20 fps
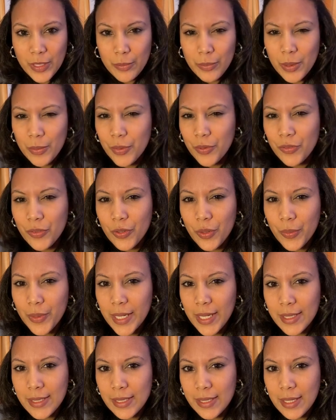But before we
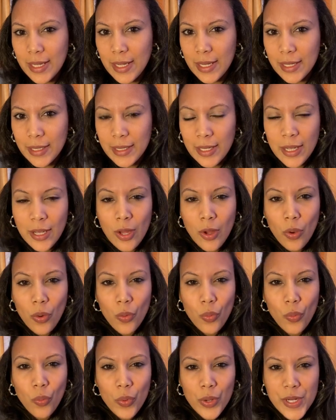get to that,
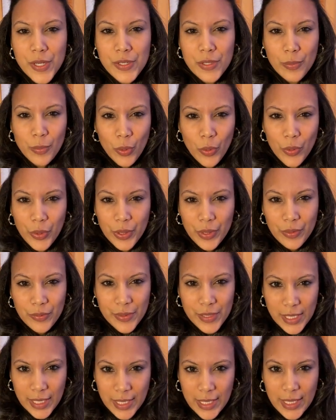what is the point of
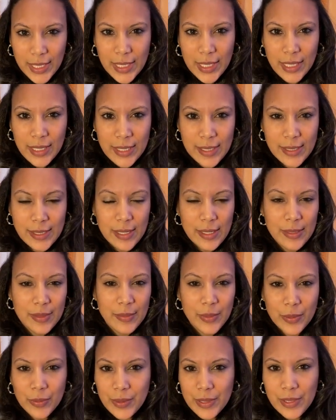taking an
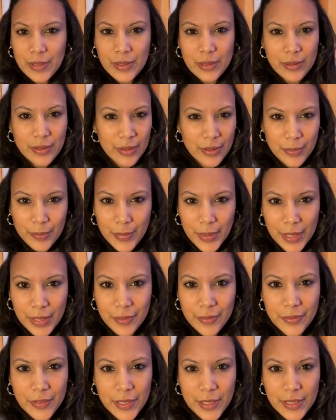assessment? What are the
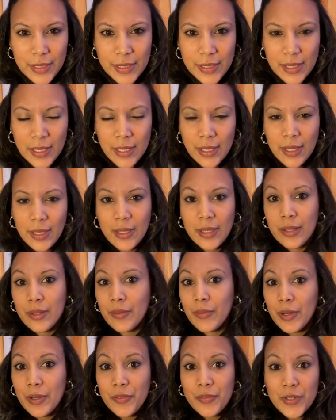benefits? The
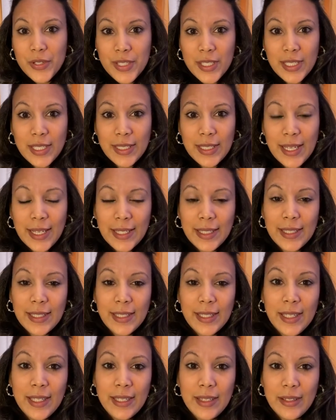very first thing that I can
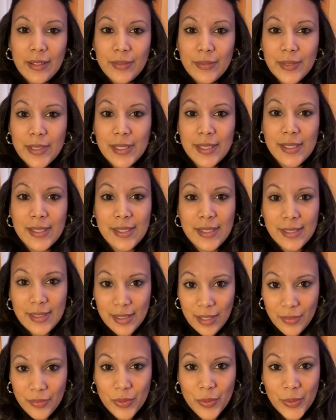think of is
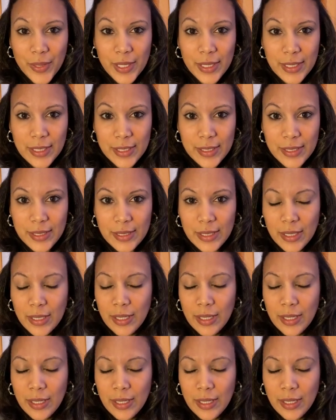self-awareness.